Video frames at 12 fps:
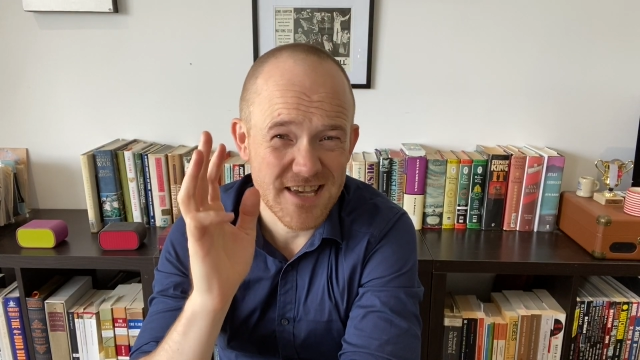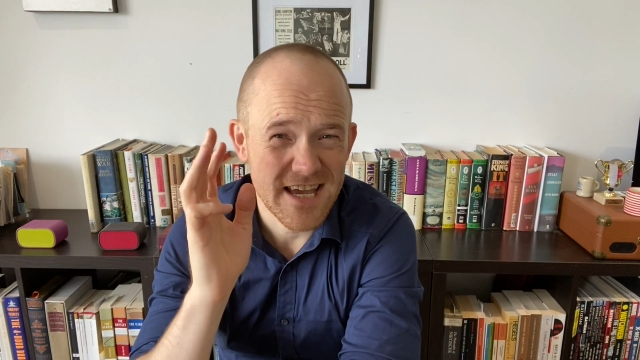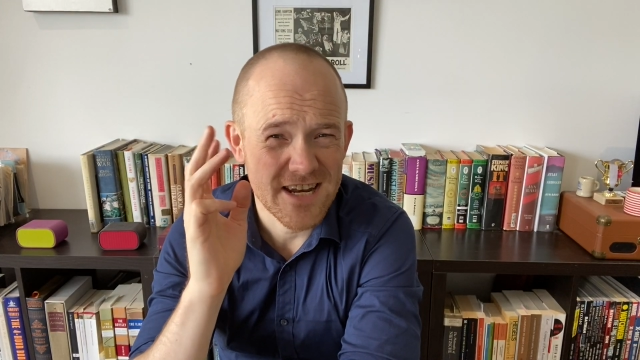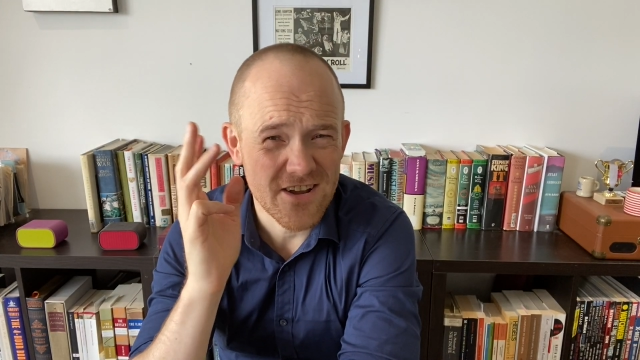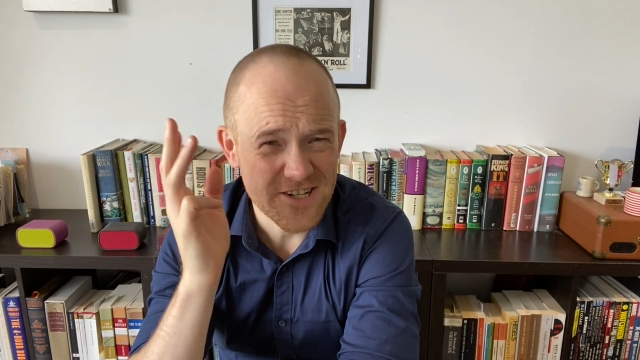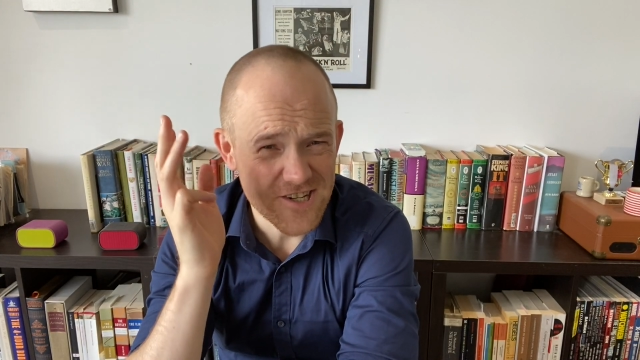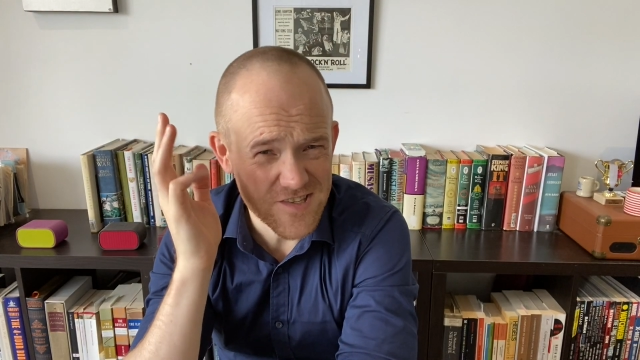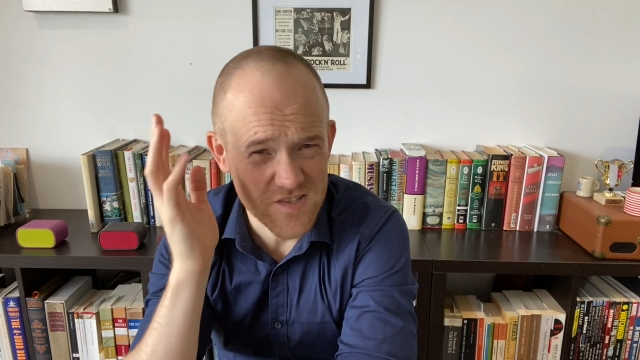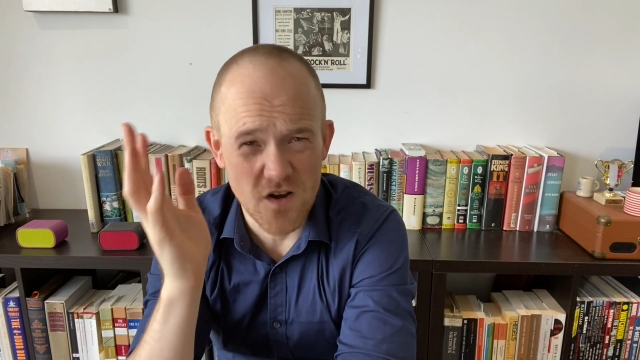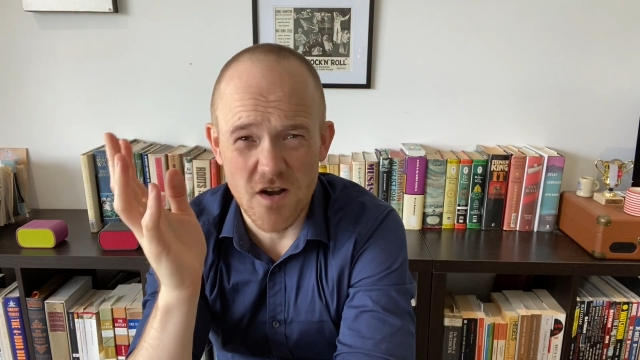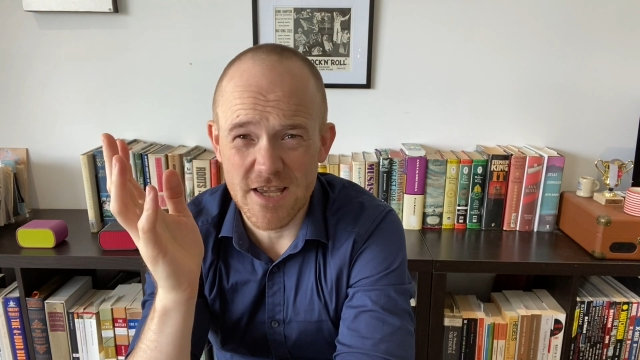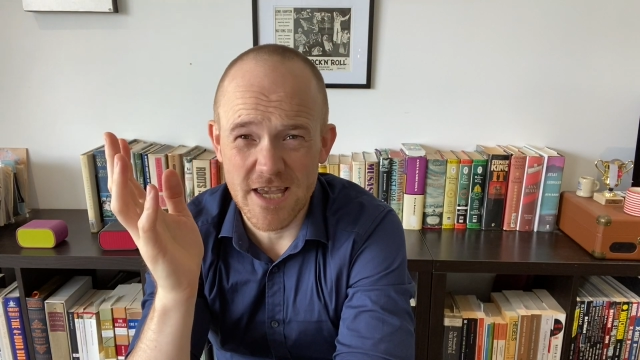and not just
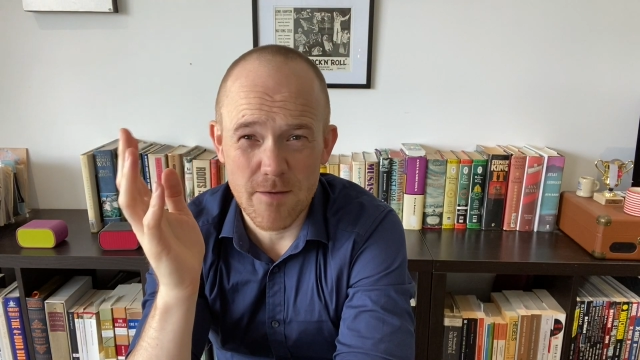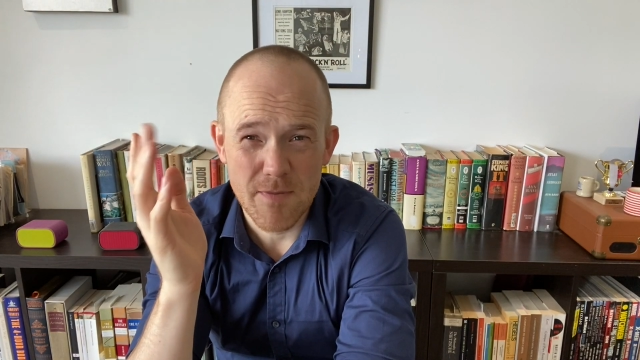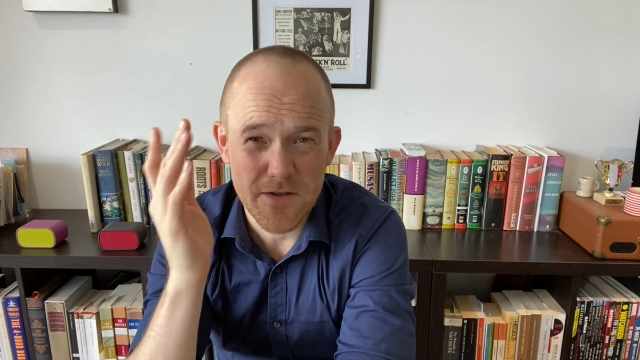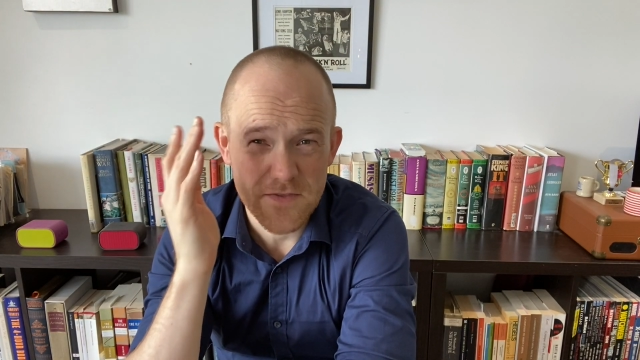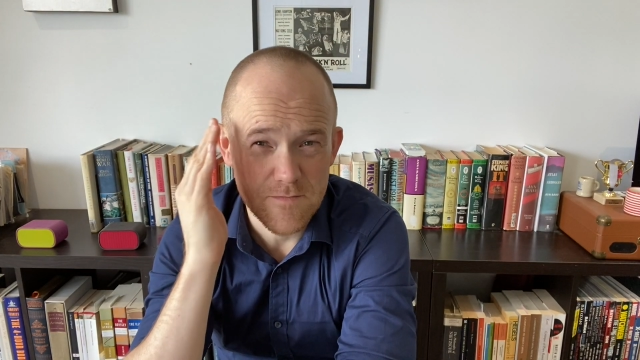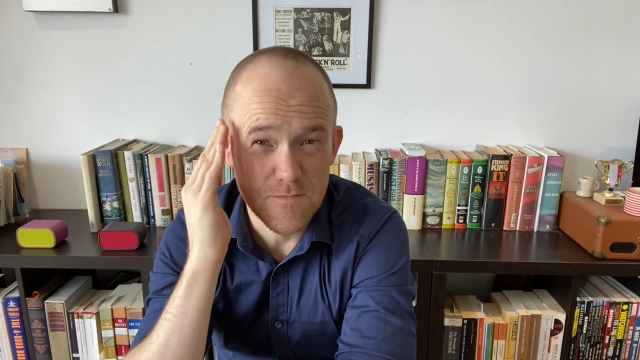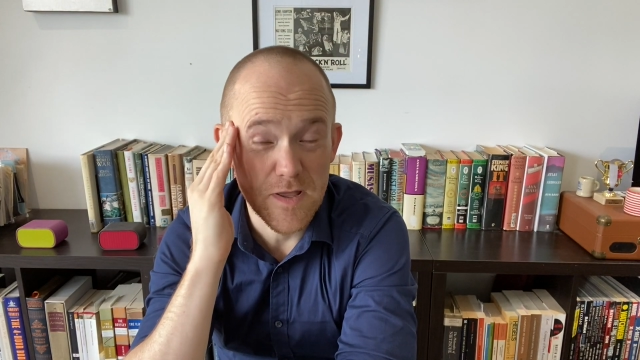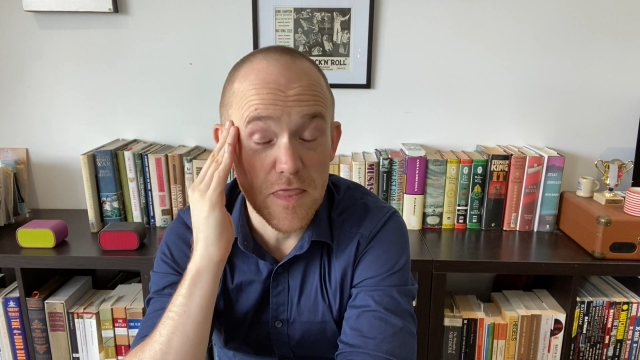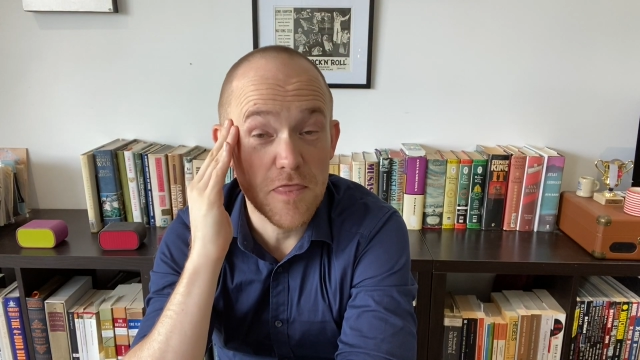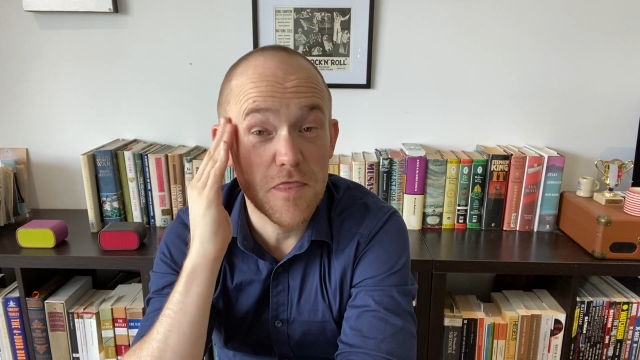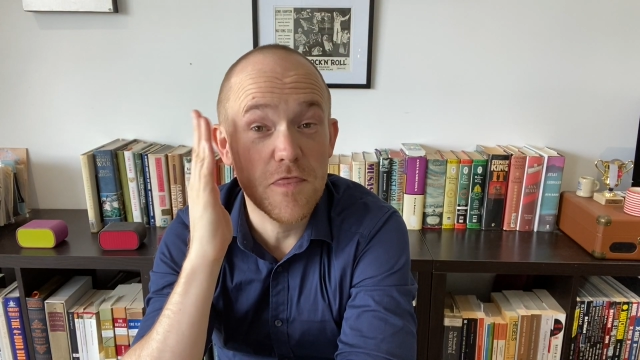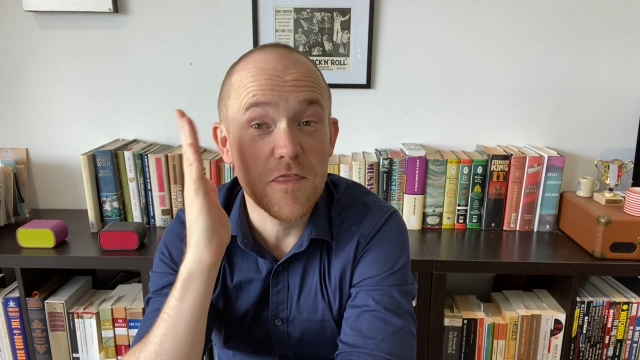talking about them, but
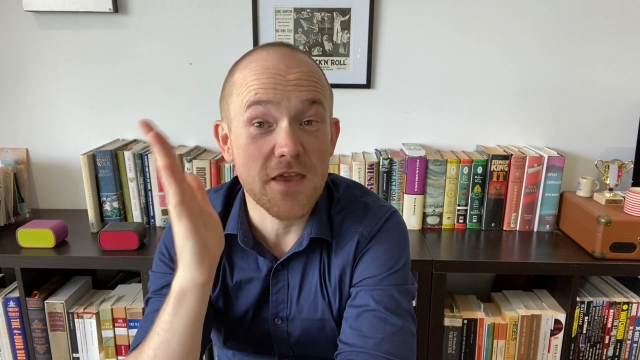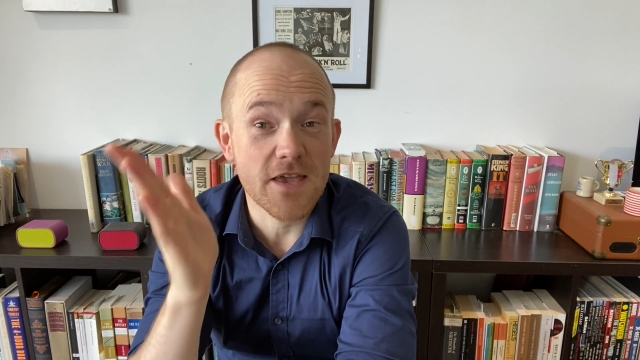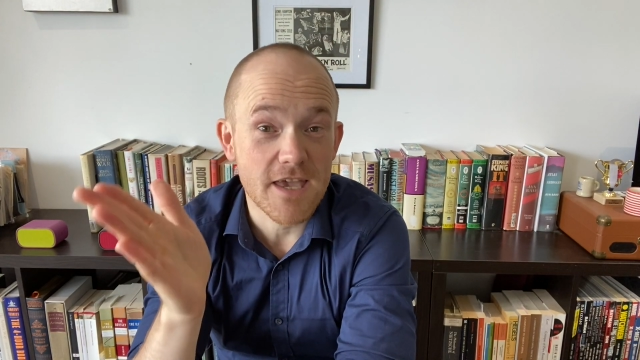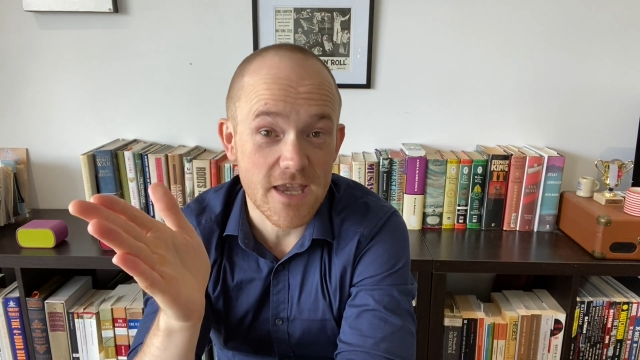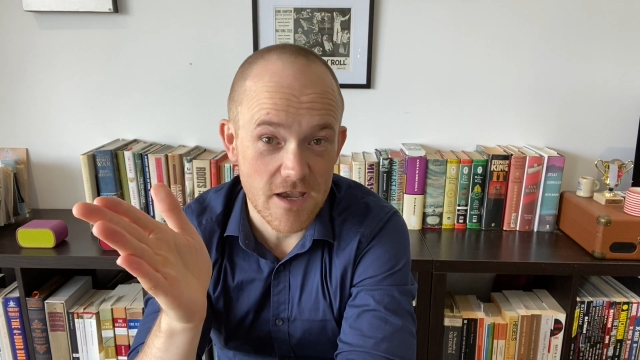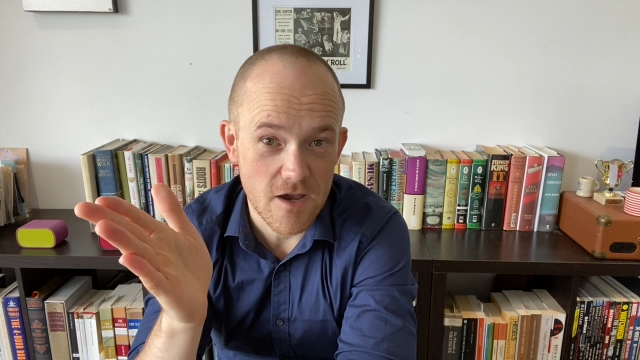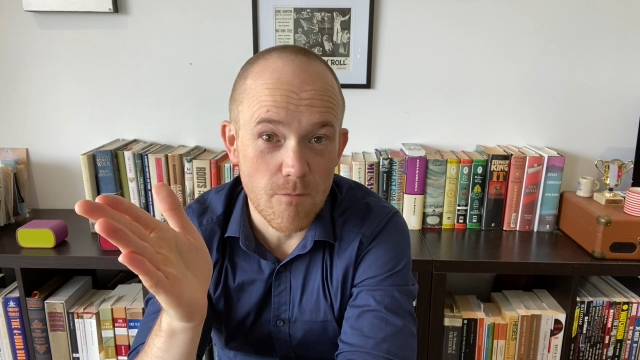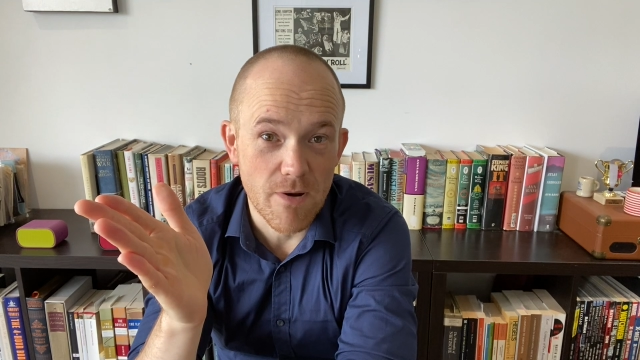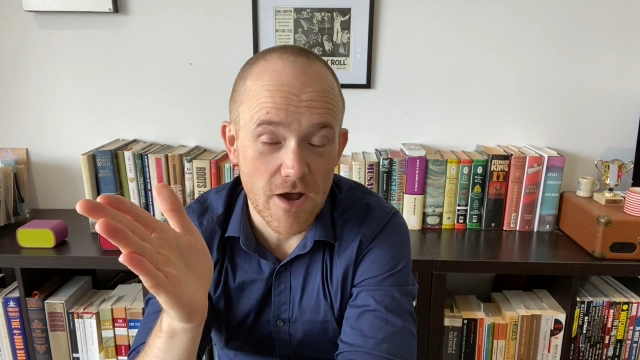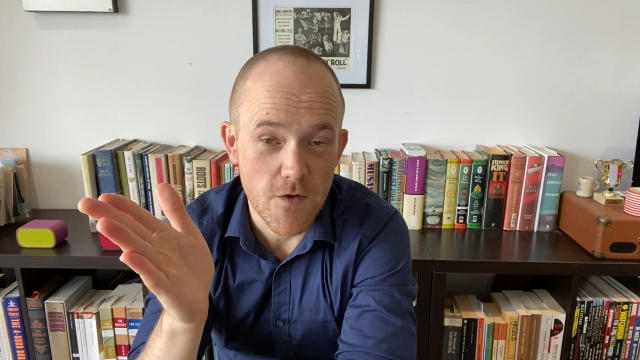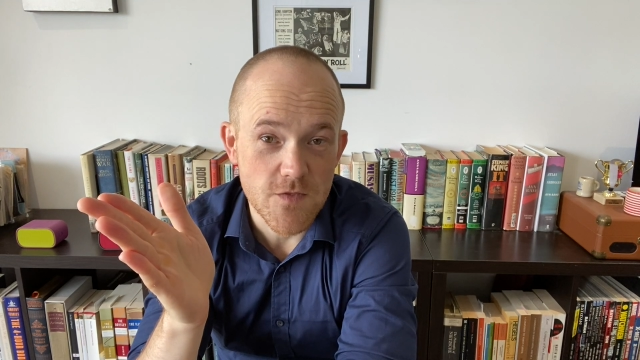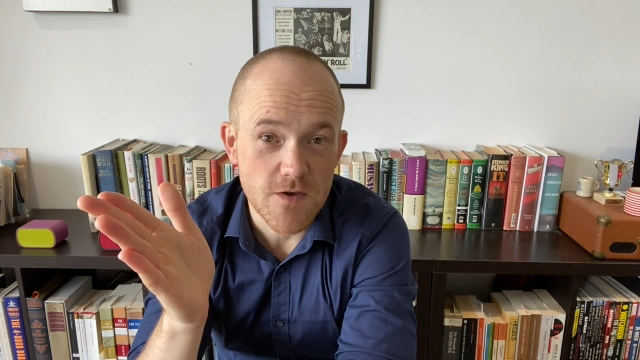thinking
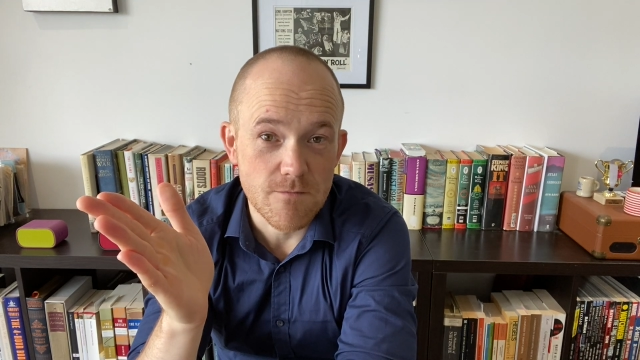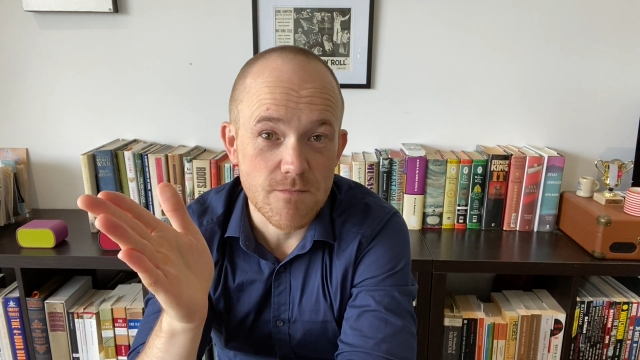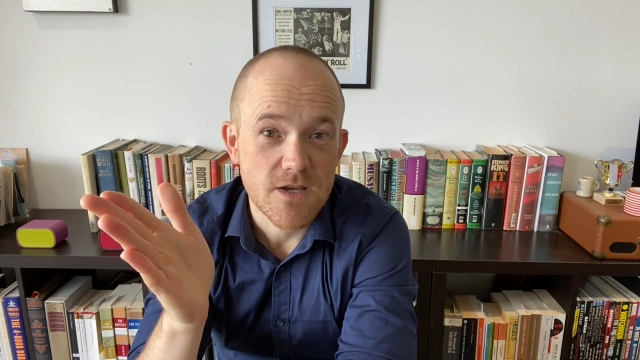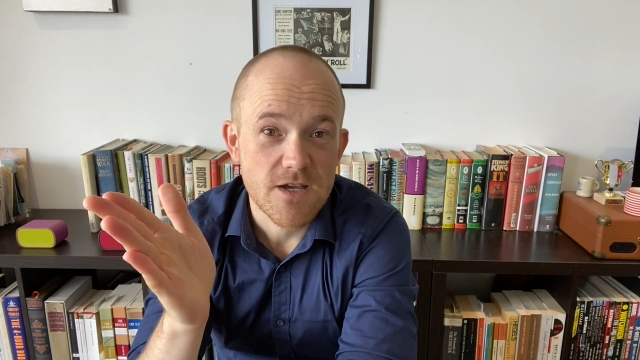about them,